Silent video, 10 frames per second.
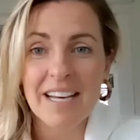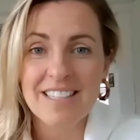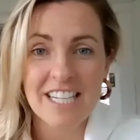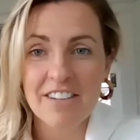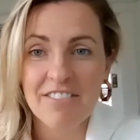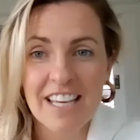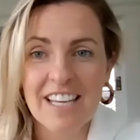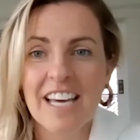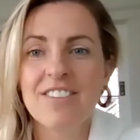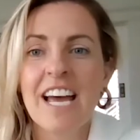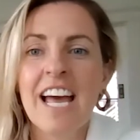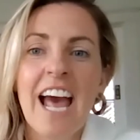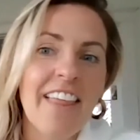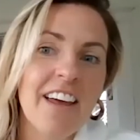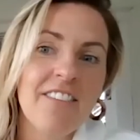okay. a significant gift?
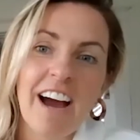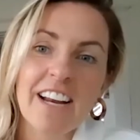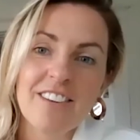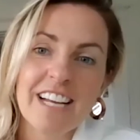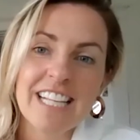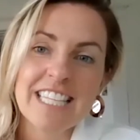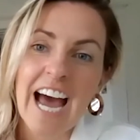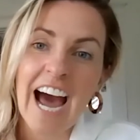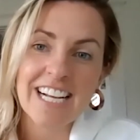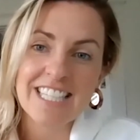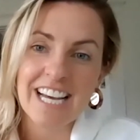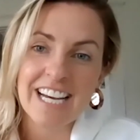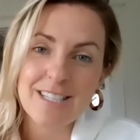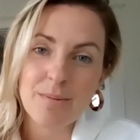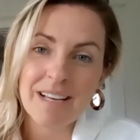And then finally, it's
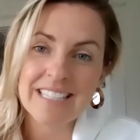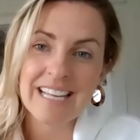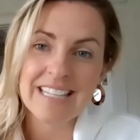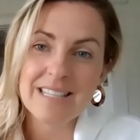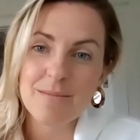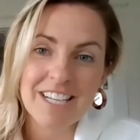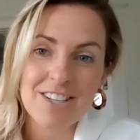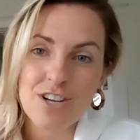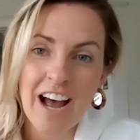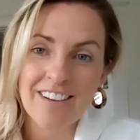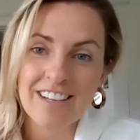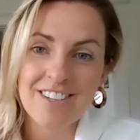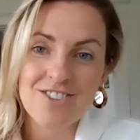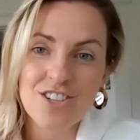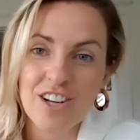access because that's the biggest
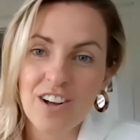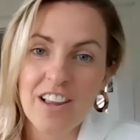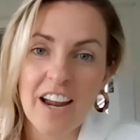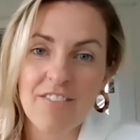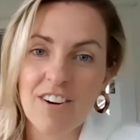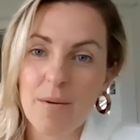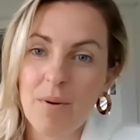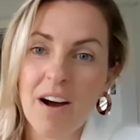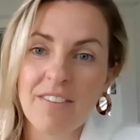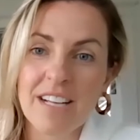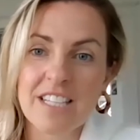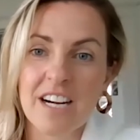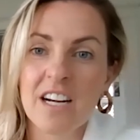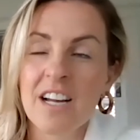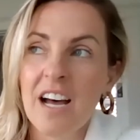challenge. You know, a lot of nonprofits
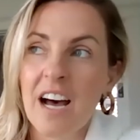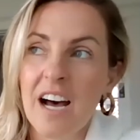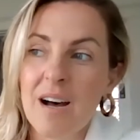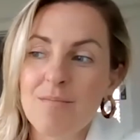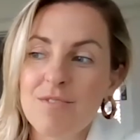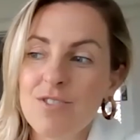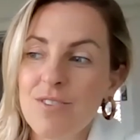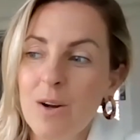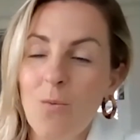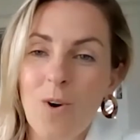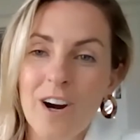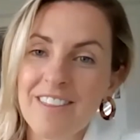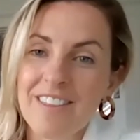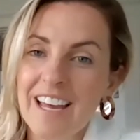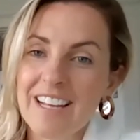are um, doing
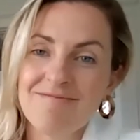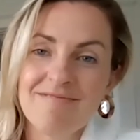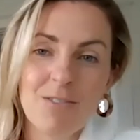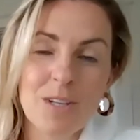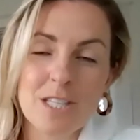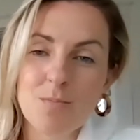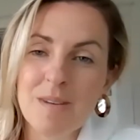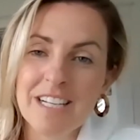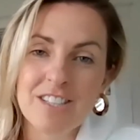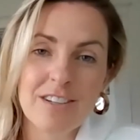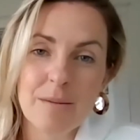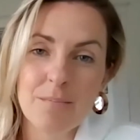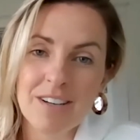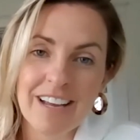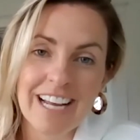work that would speak to a
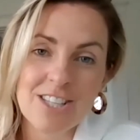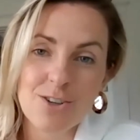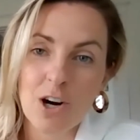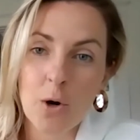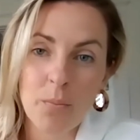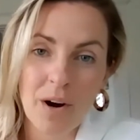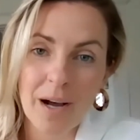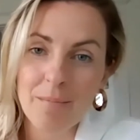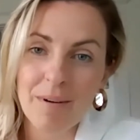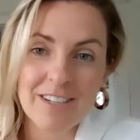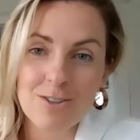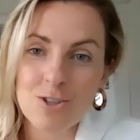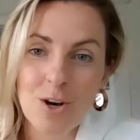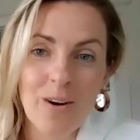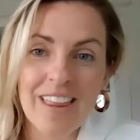Bill Gates or Oprah, but
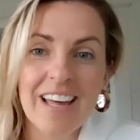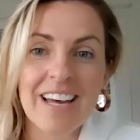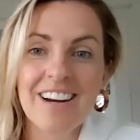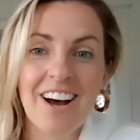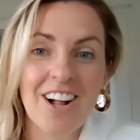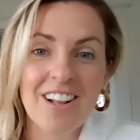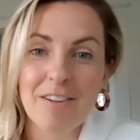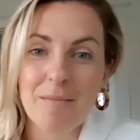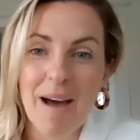there's no way that all of them